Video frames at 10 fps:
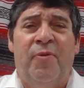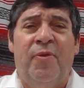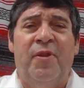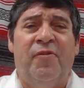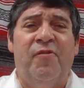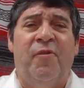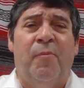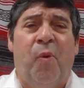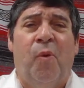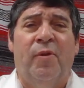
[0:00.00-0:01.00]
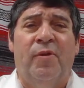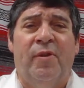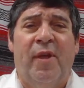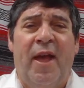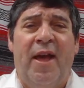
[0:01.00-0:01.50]
This is
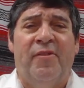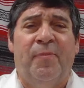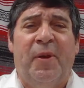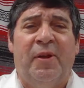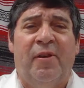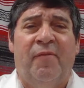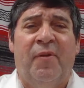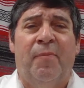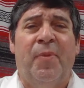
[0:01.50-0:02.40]
important aspect of it.